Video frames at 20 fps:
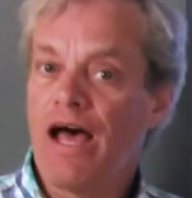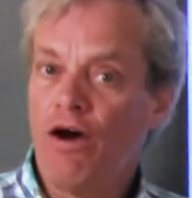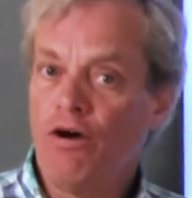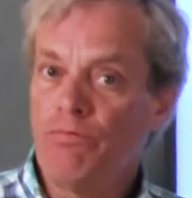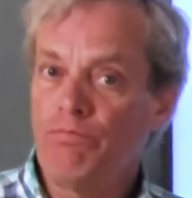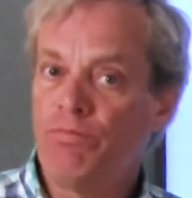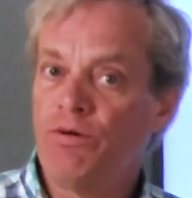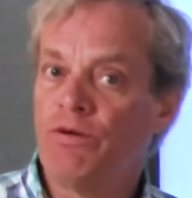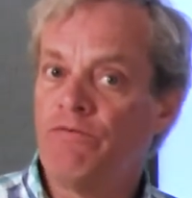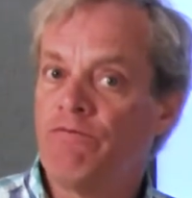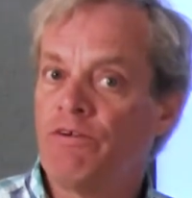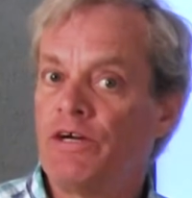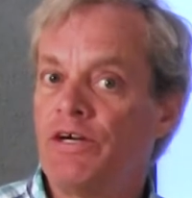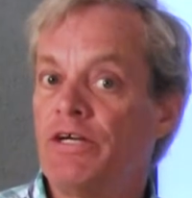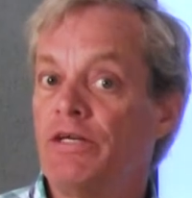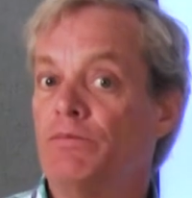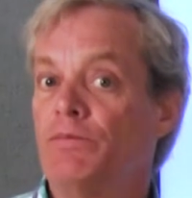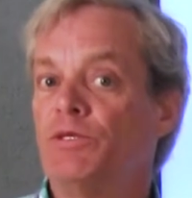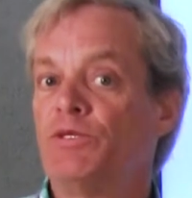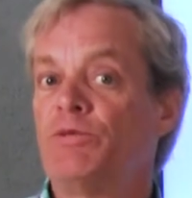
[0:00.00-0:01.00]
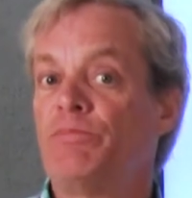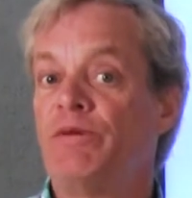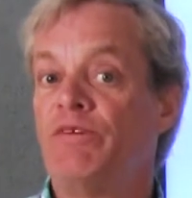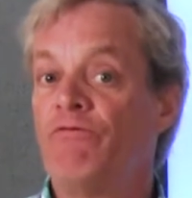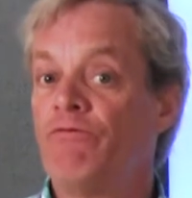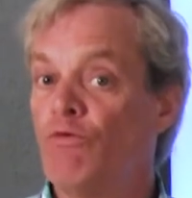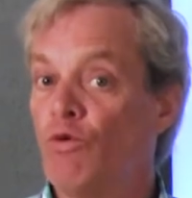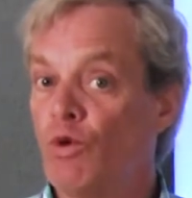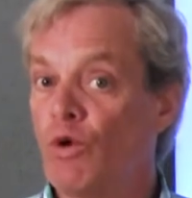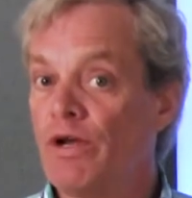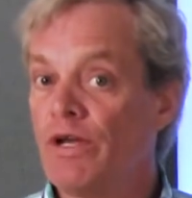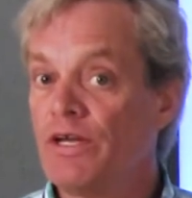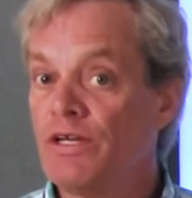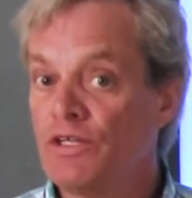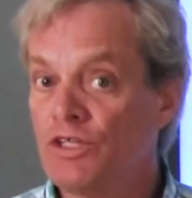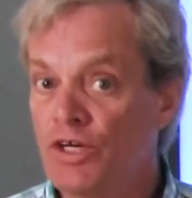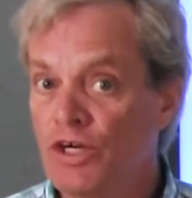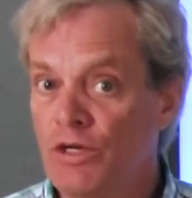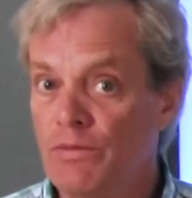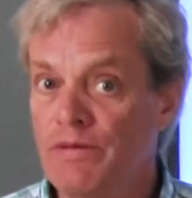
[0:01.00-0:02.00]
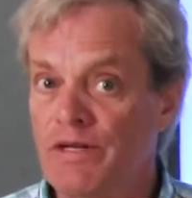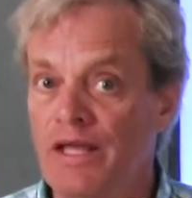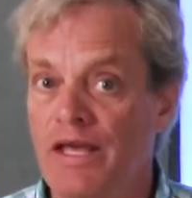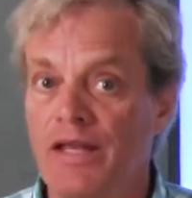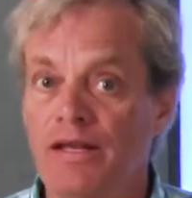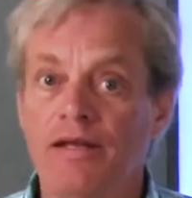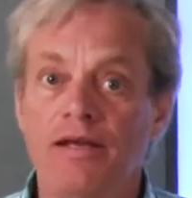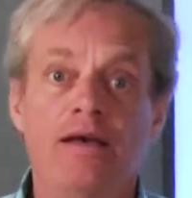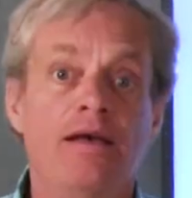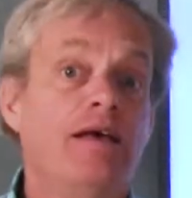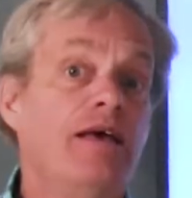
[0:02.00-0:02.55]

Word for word: output variables before it can terminate.